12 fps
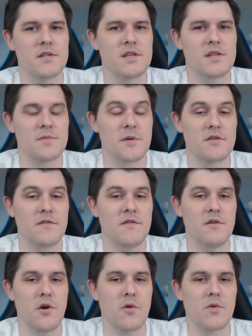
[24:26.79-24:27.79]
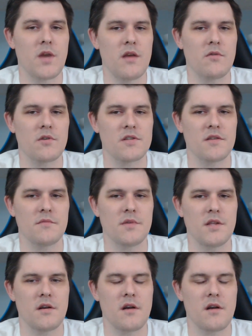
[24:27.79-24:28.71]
especially if you know Khador is going to be there,